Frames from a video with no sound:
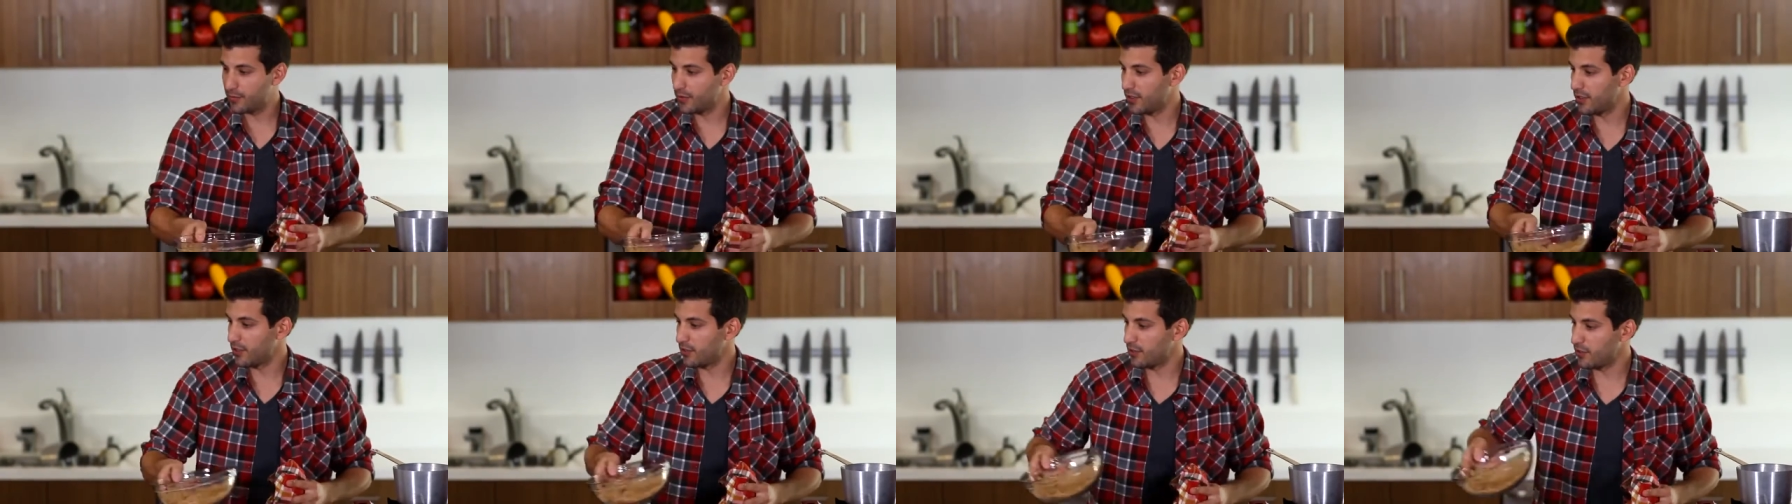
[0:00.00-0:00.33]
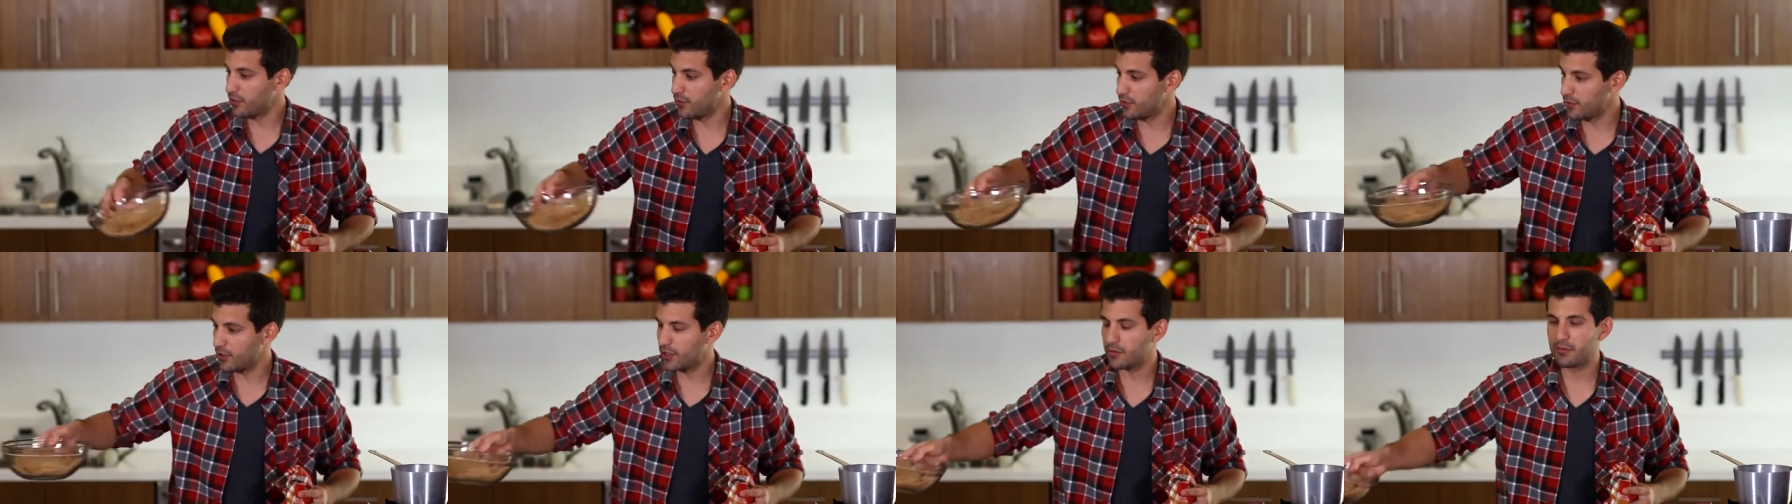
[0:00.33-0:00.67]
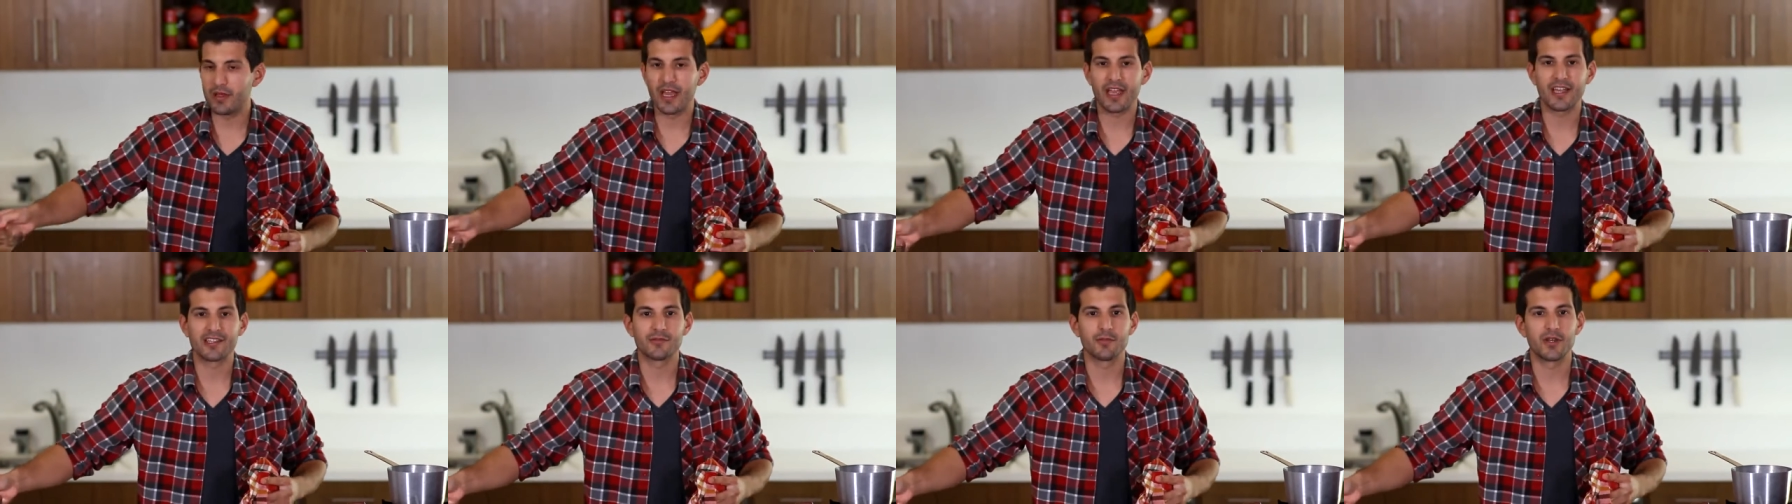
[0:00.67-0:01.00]
but you
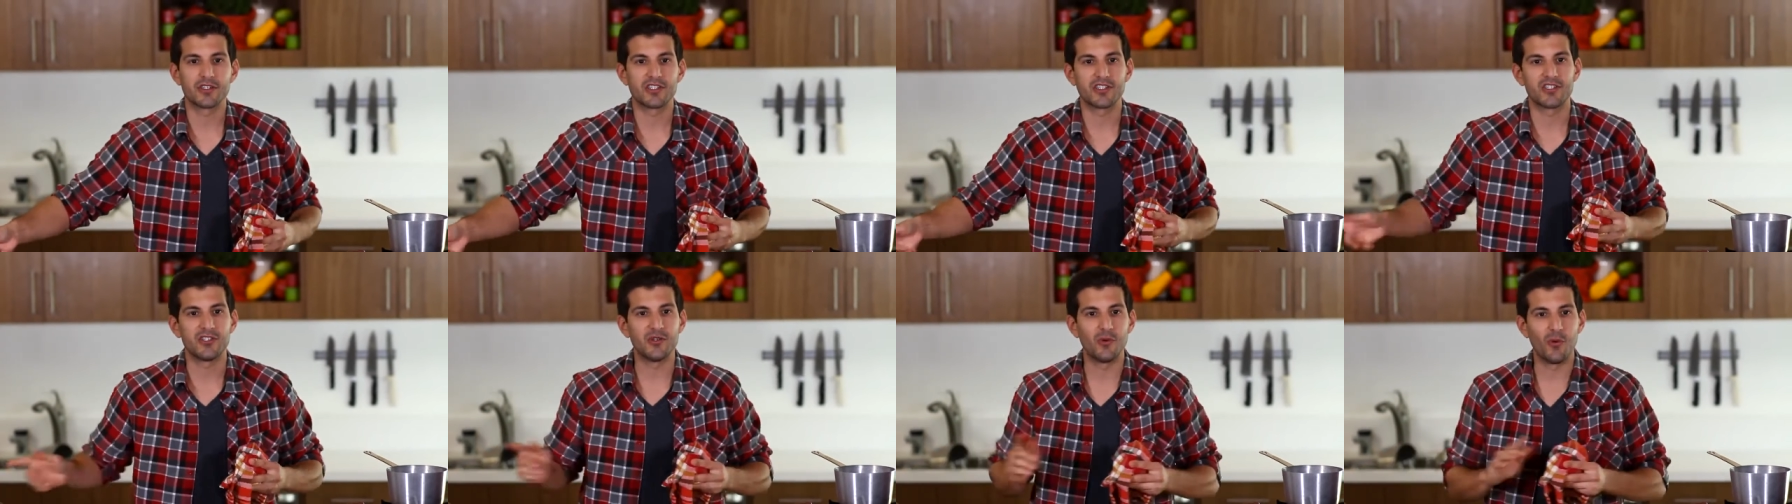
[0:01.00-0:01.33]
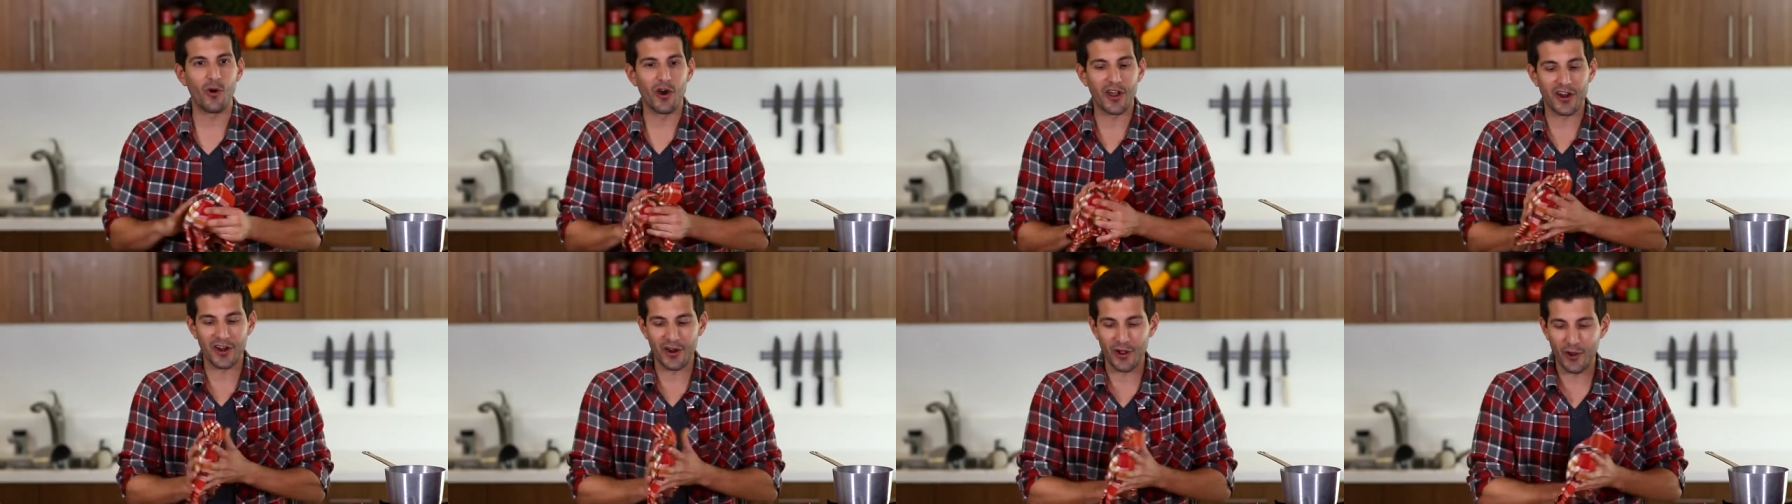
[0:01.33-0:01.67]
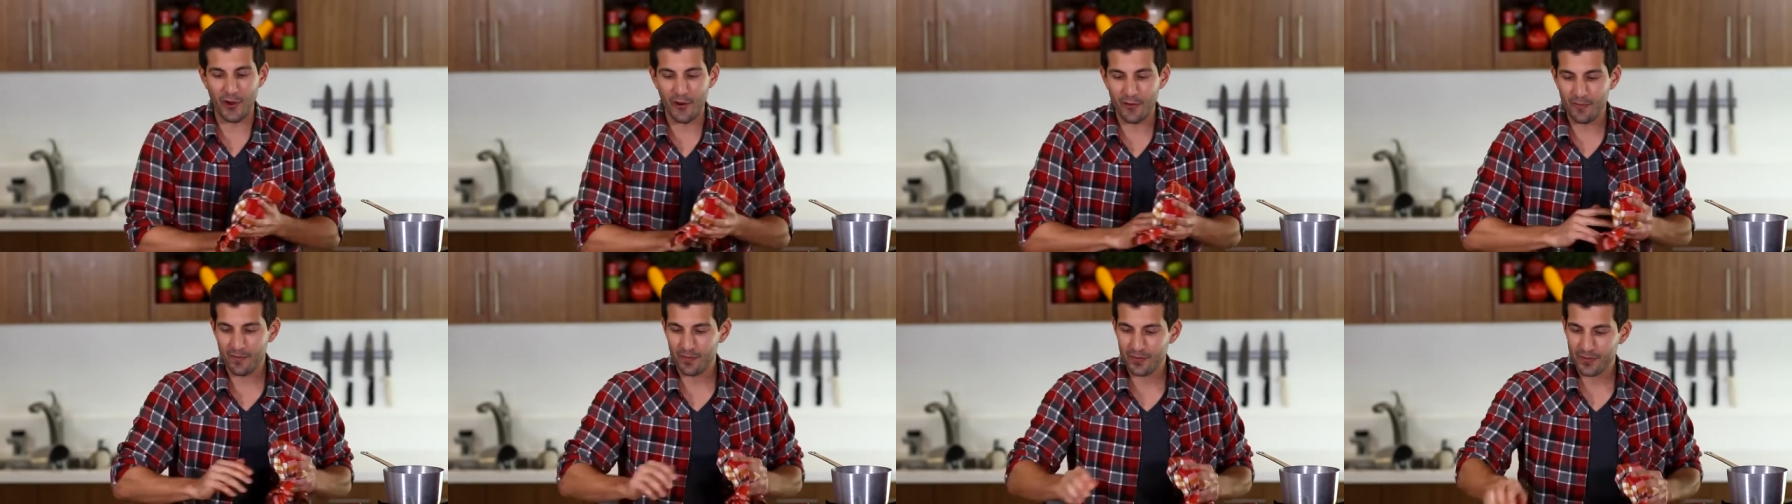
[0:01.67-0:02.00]
can make as much as you want at
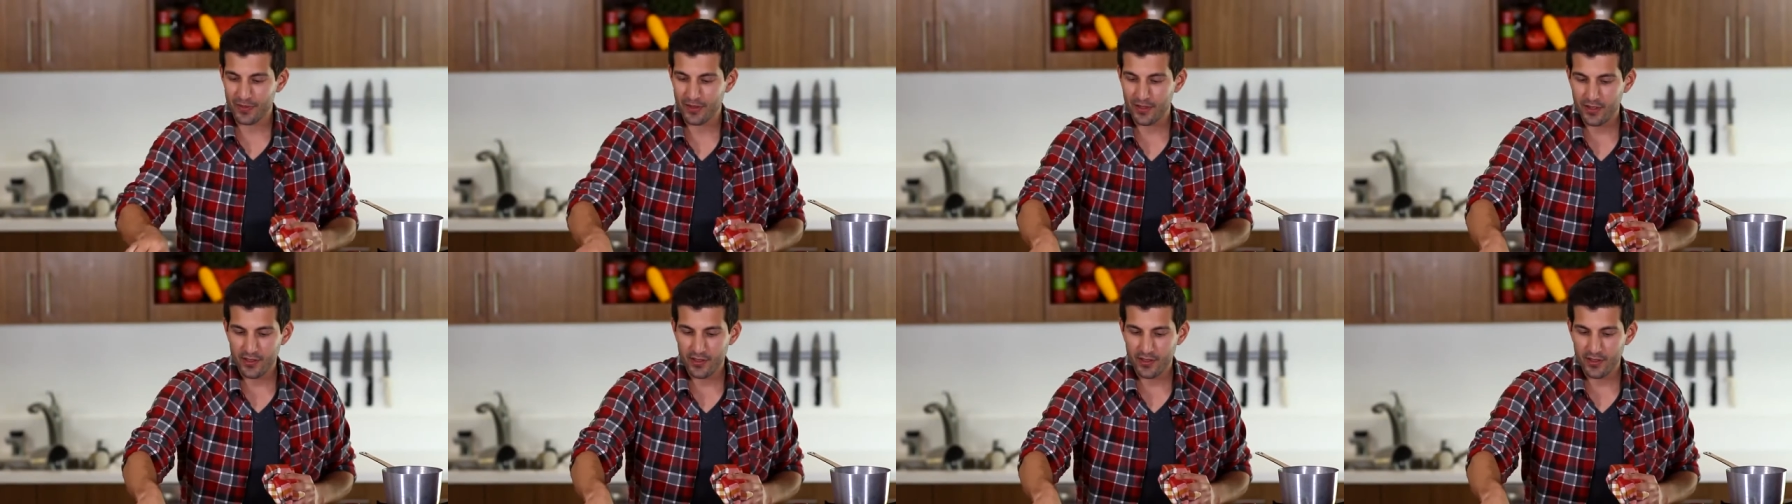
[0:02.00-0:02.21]
home.